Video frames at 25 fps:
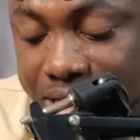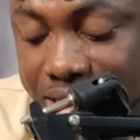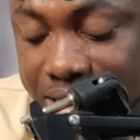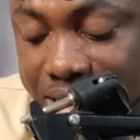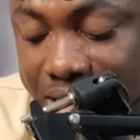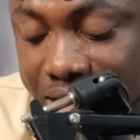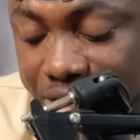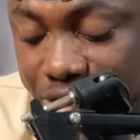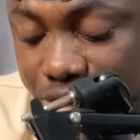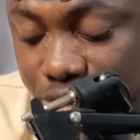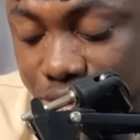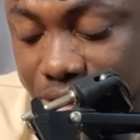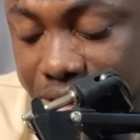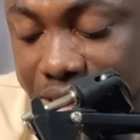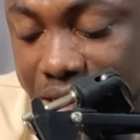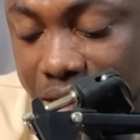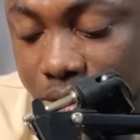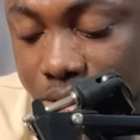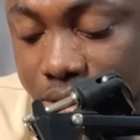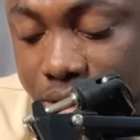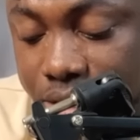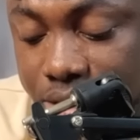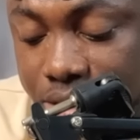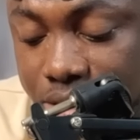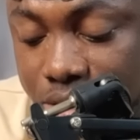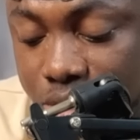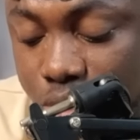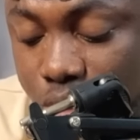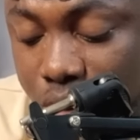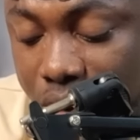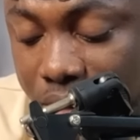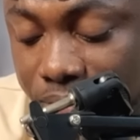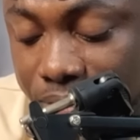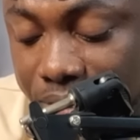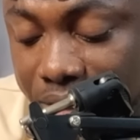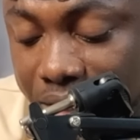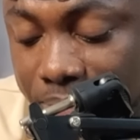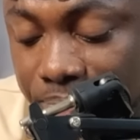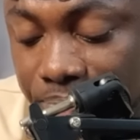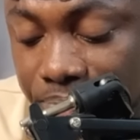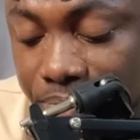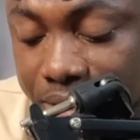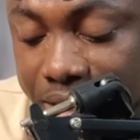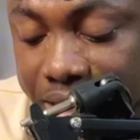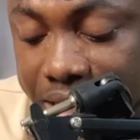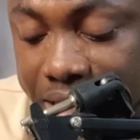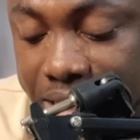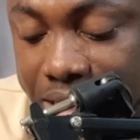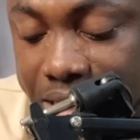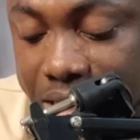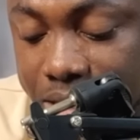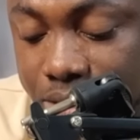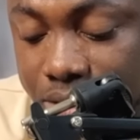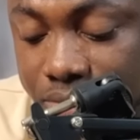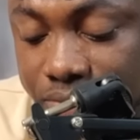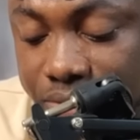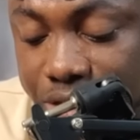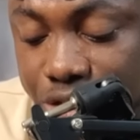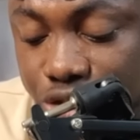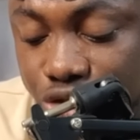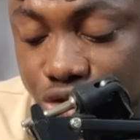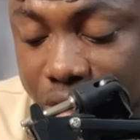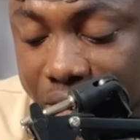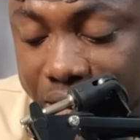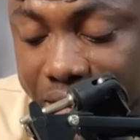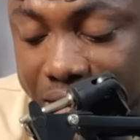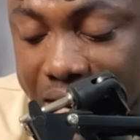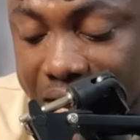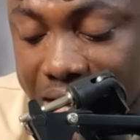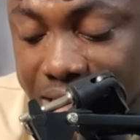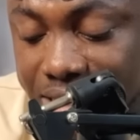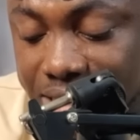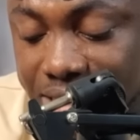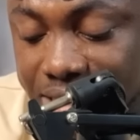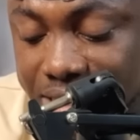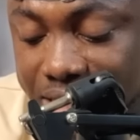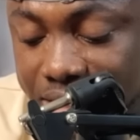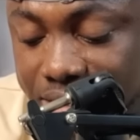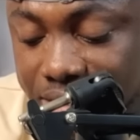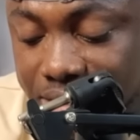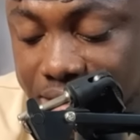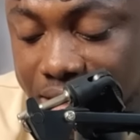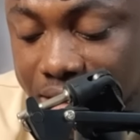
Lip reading: that Chelsea are going to go after in terms of a striker assistant.